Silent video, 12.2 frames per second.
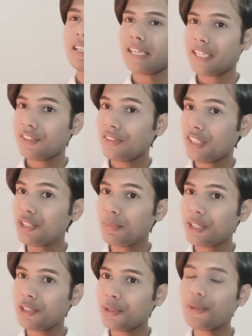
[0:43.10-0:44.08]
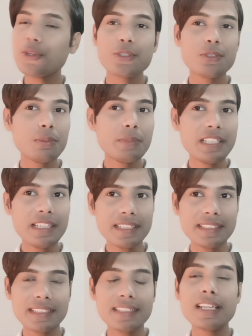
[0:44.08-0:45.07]
In this video, you'll be
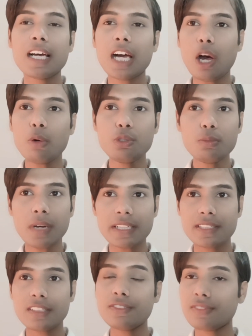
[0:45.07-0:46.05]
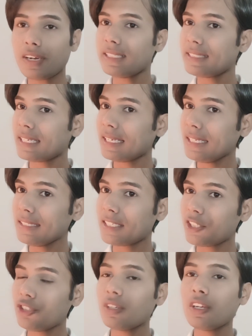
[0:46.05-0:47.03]
learning how to master fast
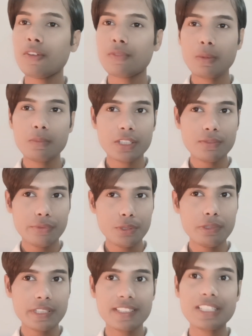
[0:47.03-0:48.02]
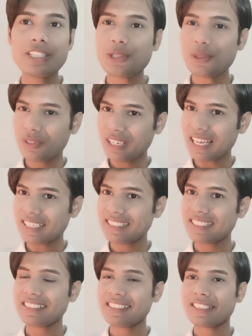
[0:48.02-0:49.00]
English from confusion to
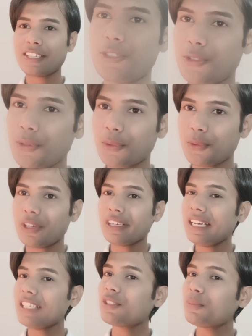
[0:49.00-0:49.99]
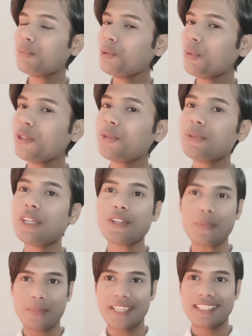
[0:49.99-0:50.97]
clarity. So, let's move on to the
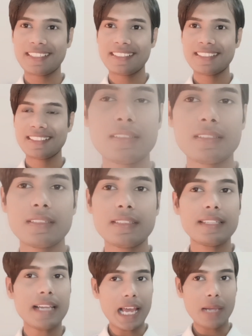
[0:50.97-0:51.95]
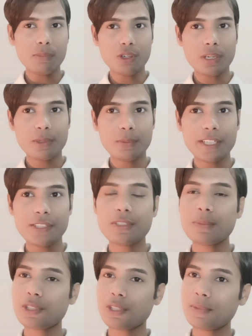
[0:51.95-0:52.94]
topic. I'm going to provide you some
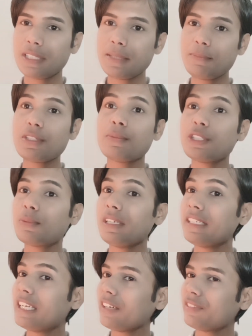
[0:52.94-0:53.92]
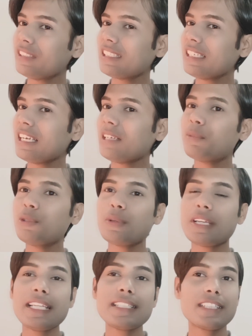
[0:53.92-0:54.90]
sort of tips which will definitely help you to
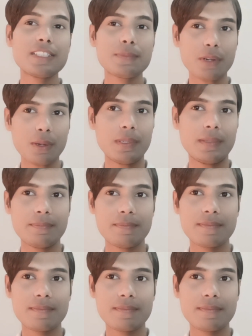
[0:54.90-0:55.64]
ace this problem.